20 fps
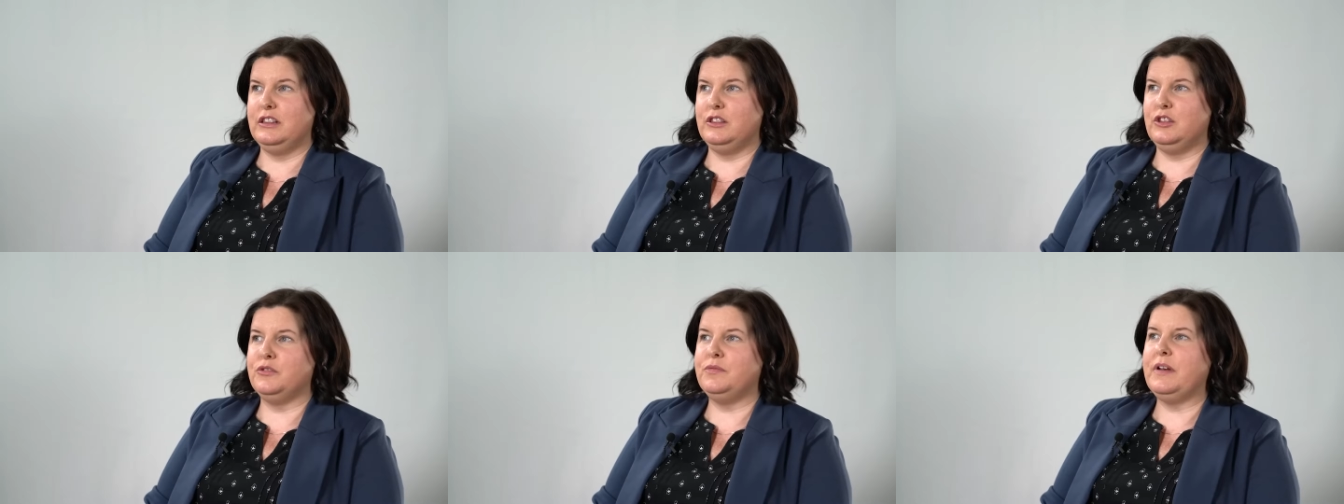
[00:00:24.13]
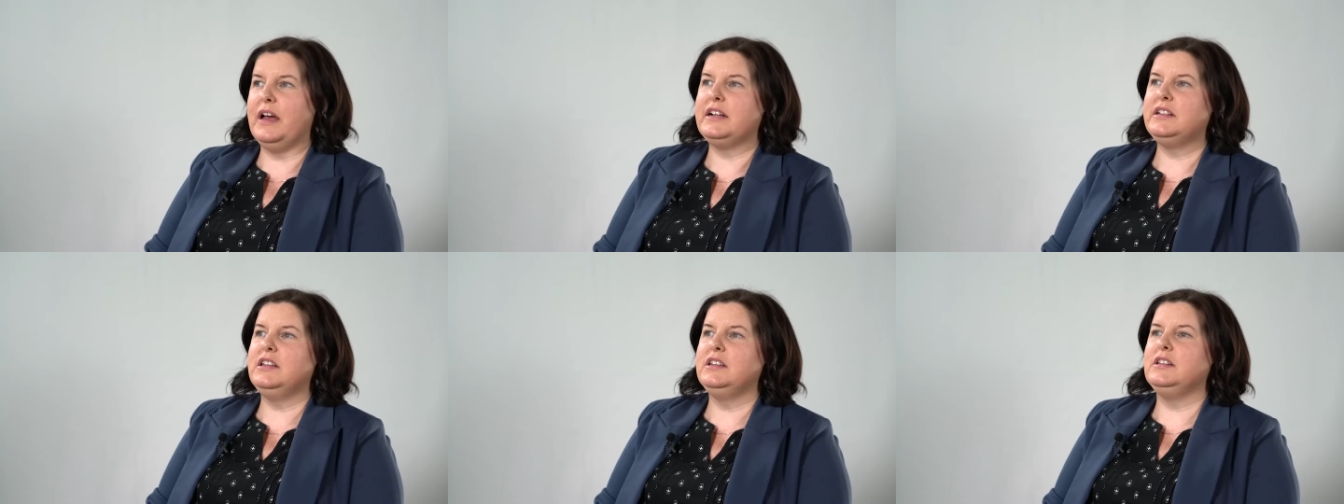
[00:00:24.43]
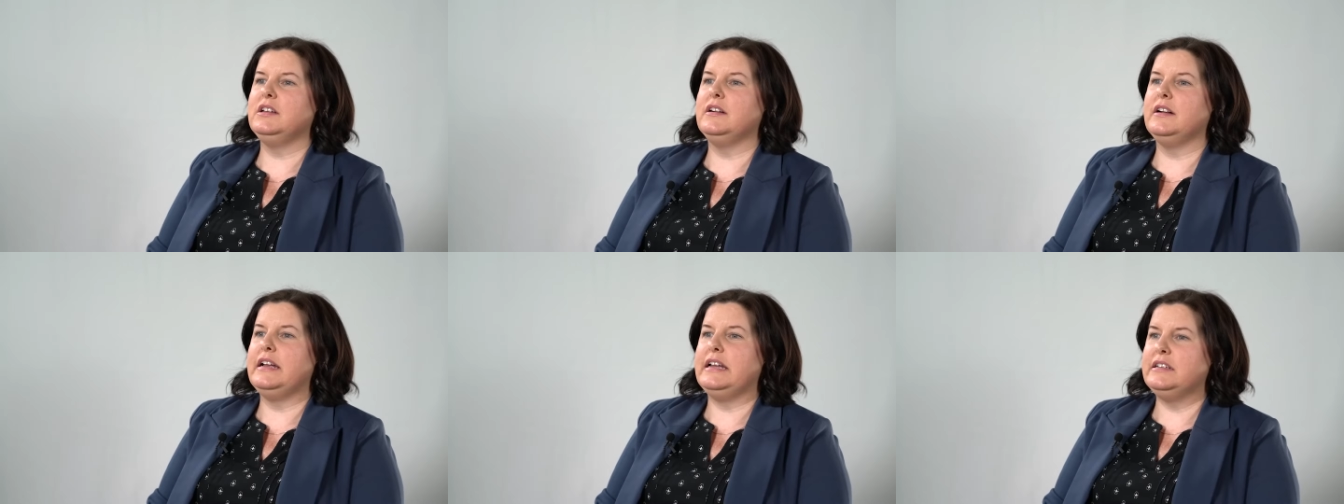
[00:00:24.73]
The fact that
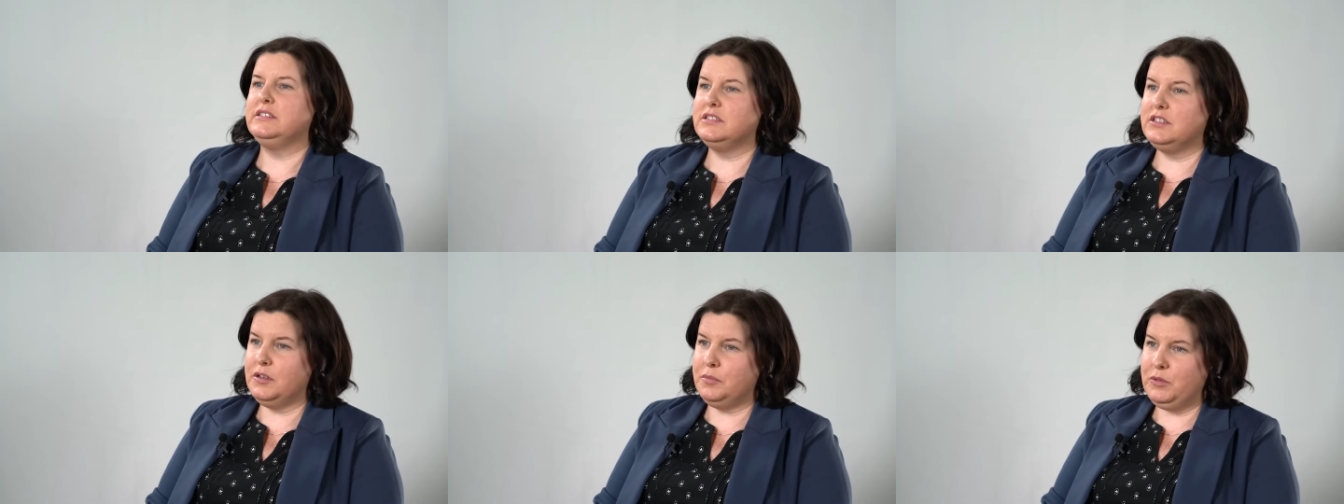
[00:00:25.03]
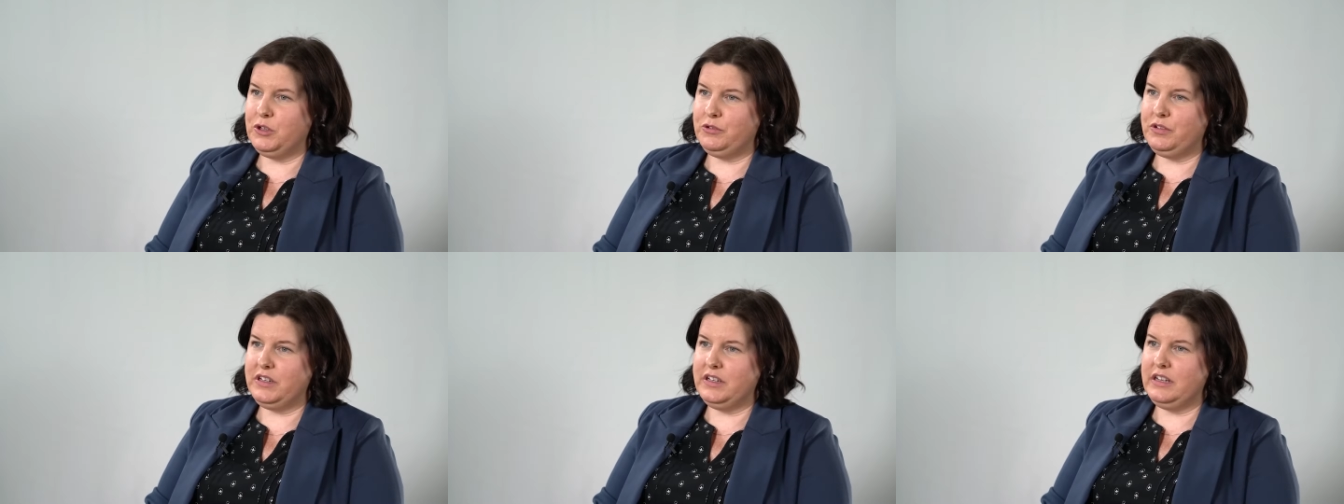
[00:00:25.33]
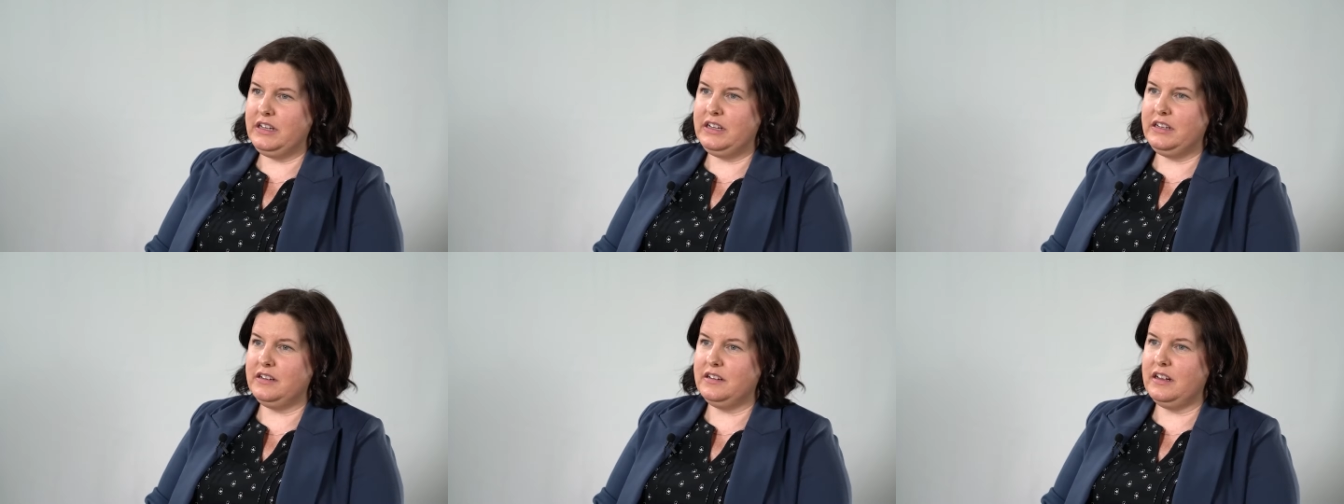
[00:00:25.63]
there is
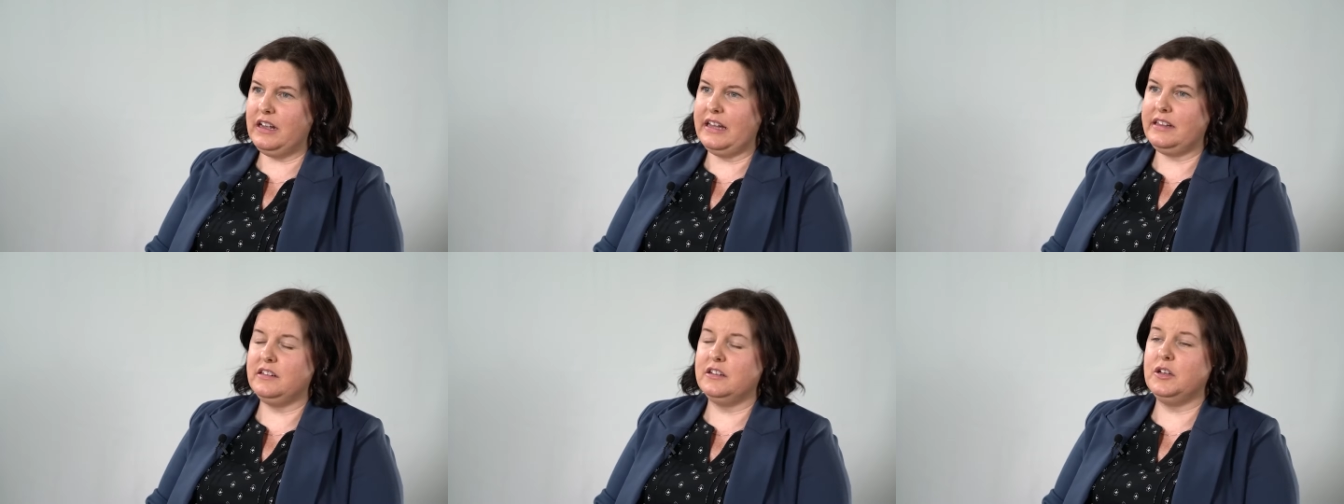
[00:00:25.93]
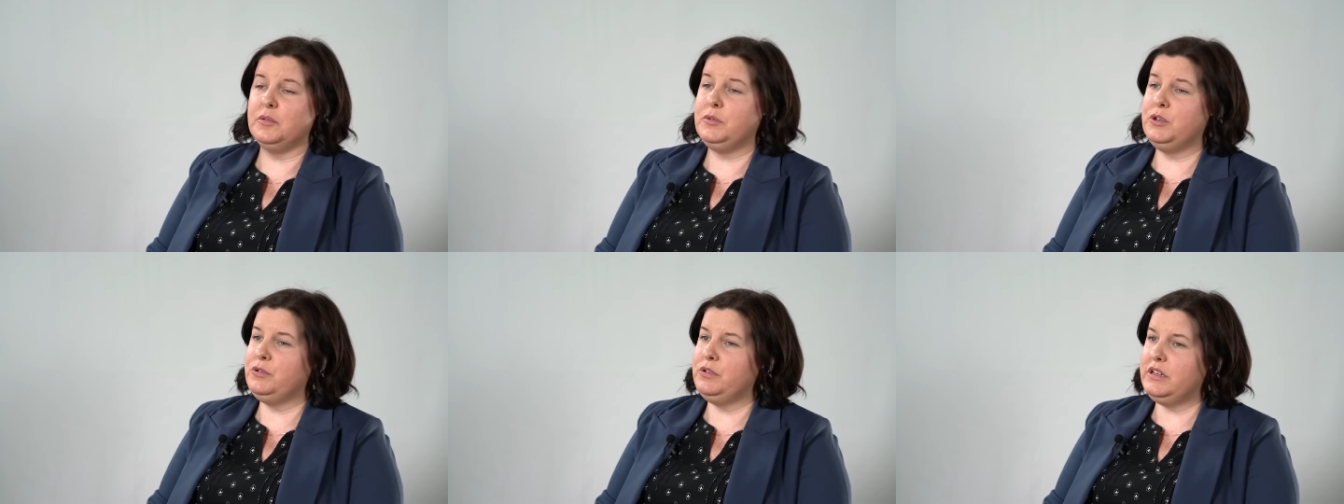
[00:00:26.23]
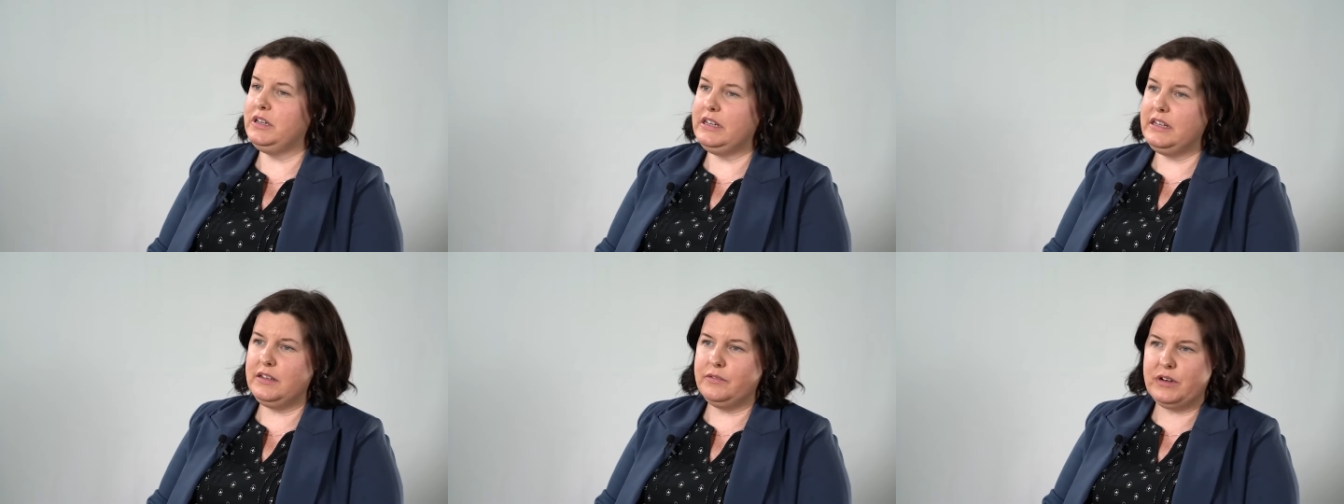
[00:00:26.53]
community, and the
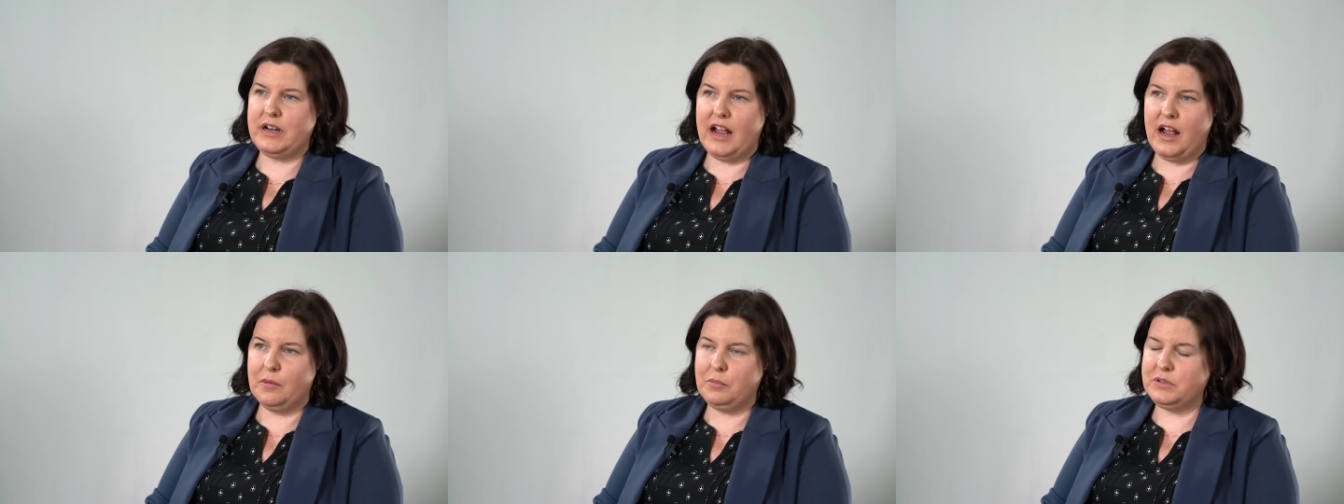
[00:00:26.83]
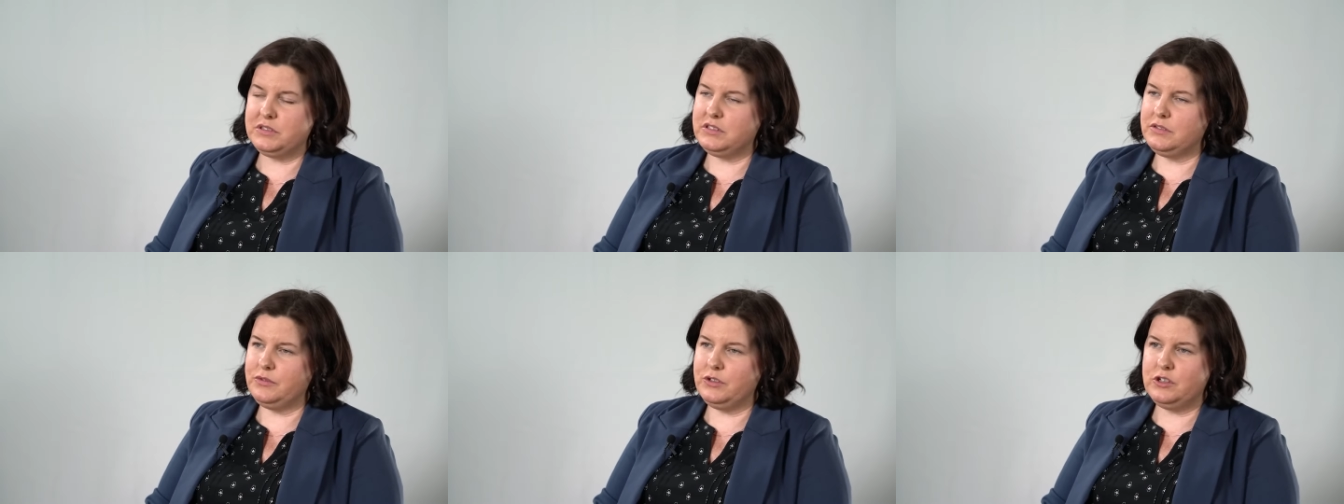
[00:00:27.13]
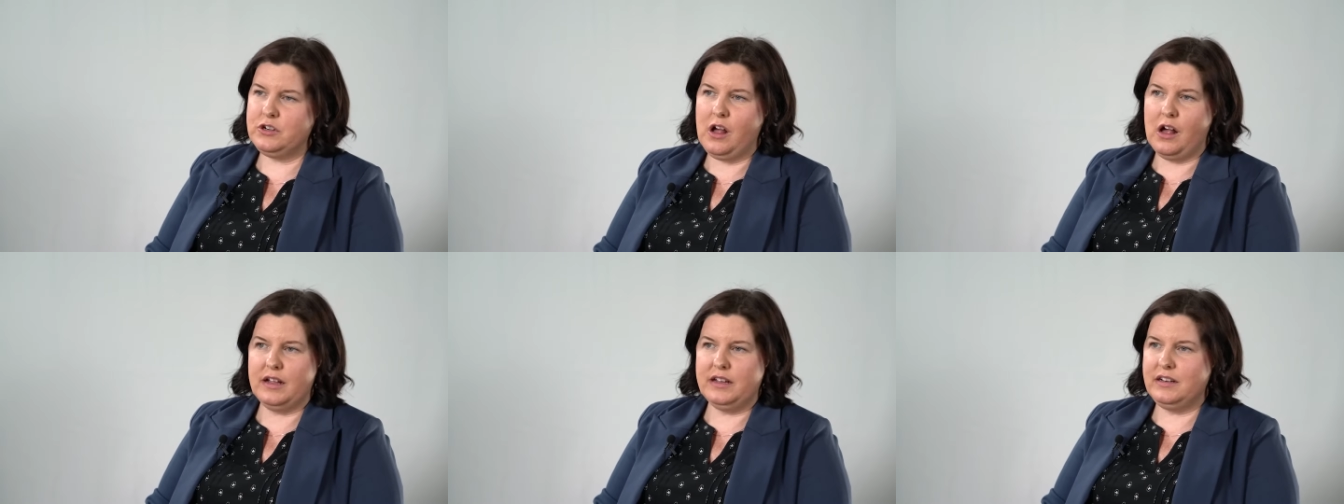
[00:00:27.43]
community even happens if you're
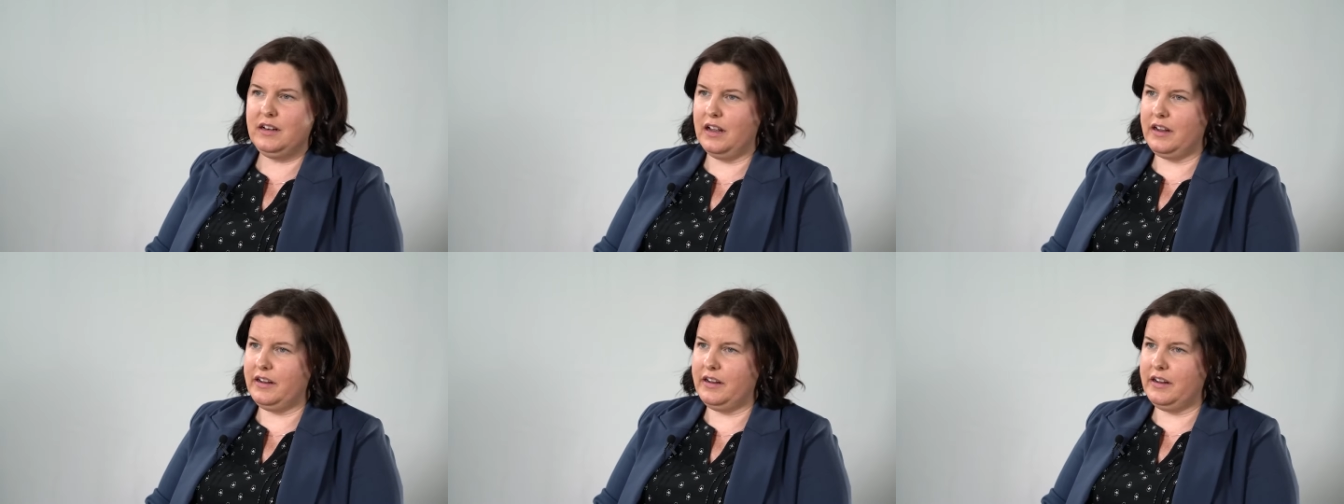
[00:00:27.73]
not in